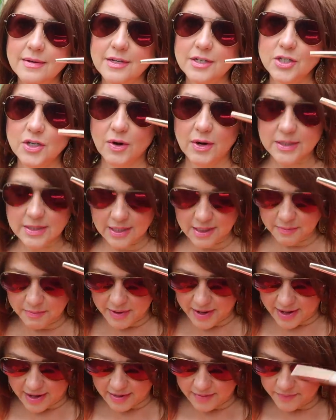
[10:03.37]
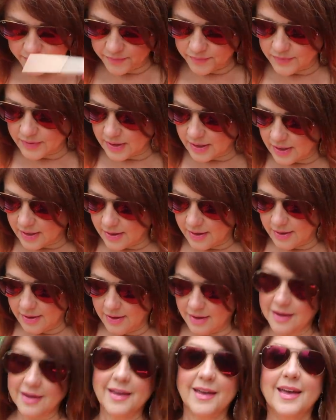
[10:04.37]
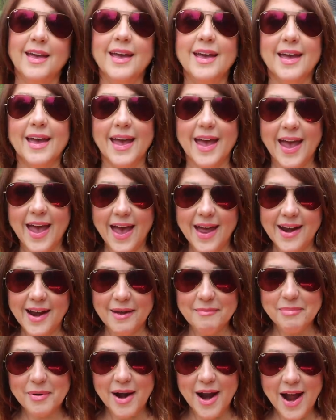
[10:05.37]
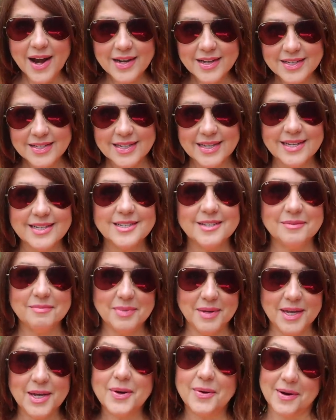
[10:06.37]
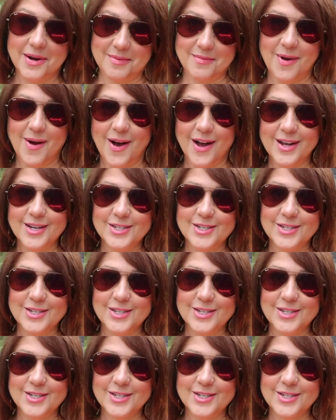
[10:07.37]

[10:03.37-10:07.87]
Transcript: because you always need a pen. And I'm practicing to be grandma.